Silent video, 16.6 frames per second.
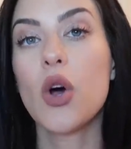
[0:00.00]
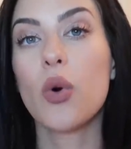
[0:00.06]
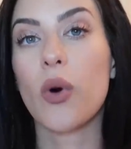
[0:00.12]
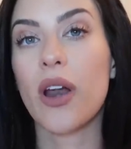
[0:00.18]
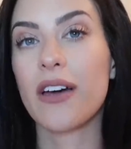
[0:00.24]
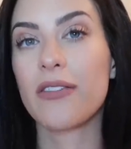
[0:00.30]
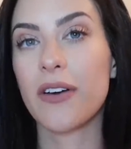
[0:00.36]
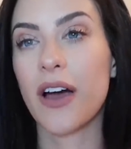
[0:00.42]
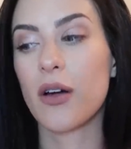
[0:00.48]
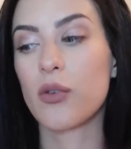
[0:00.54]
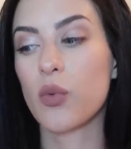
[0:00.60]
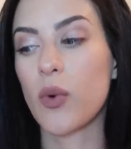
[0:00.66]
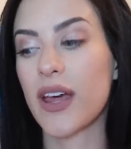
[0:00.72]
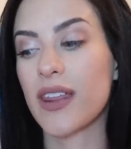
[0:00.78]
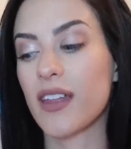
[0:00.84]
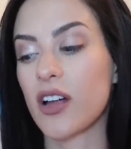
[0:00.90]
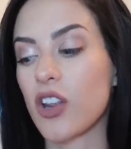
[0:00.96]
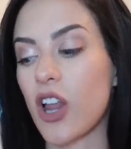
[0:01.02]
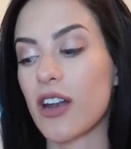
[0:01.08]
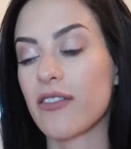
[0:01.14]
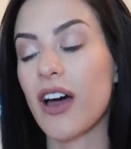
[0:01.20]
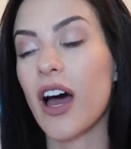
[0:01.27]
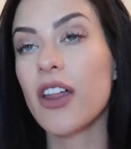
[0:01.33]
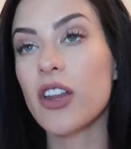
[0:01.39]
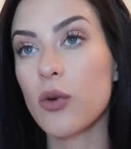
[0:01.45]
What I found with a lot
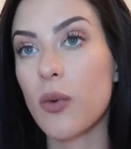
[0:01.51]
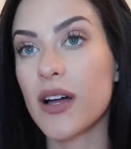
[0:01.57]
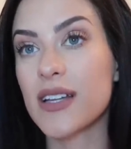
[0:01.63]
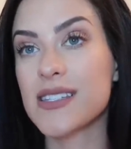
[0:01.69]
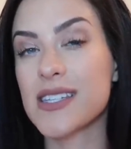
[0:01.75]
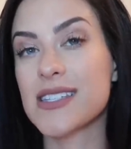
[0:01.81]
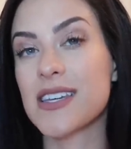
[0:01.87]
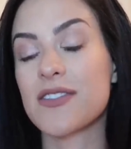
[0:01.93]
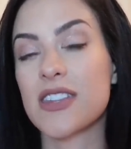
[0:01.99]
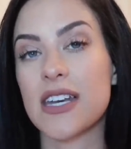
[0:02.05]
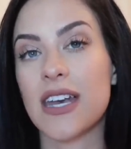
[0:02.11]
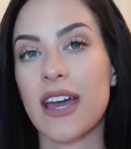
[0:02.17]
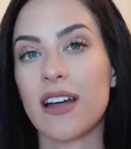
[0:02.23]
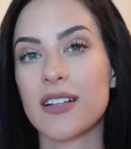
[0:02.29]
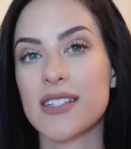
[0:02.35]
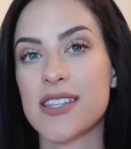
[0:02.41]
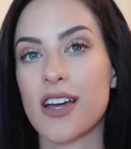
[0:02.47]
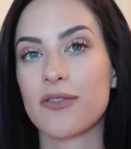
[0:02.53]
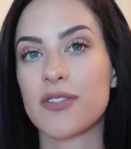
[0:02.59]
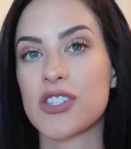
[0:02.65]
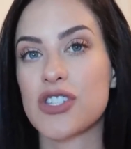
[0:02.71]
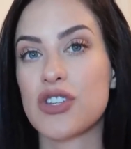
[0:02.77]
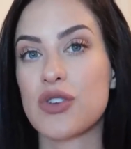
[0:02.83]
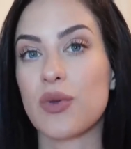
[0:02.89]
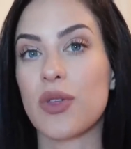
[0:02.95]
of other ones is if the nail itself
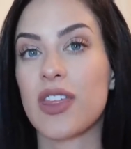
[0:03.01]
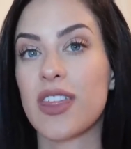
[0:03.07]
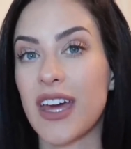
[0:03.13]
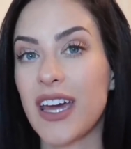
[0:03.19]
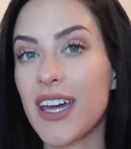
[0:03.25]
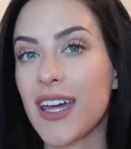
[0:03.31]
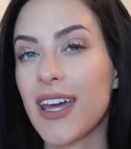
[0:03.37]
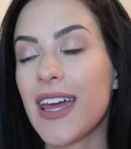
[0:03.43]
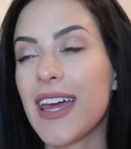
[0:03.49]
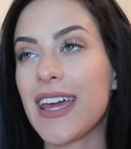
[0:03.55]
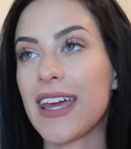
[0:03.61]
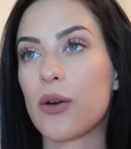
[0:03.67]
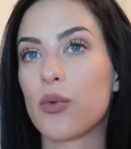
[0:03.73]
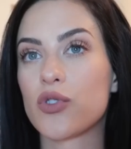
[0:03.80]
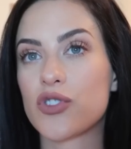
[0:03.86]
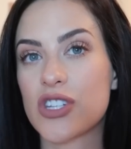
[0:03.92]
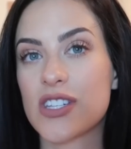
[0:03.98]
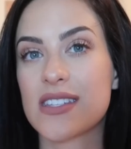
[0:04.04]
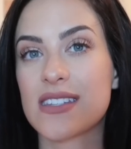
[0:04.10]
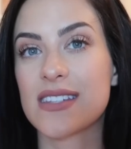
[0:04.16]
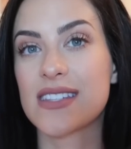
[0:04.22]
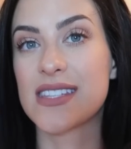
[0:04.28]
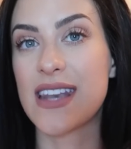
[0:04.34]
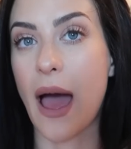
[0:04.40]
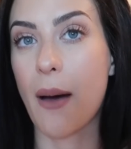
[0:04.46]
is too thick, it will
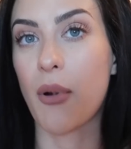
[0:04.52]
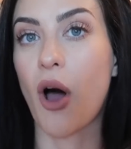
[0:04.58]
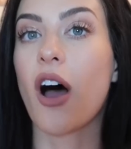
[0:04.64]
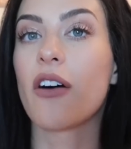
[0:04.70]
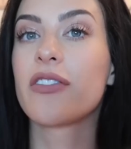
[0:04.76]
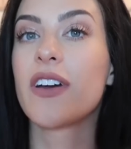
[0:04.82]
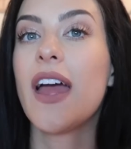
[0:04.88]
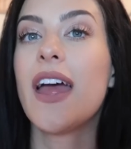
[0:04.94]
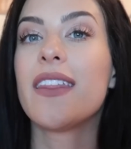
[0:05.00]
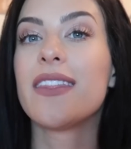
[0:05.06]
just snap off.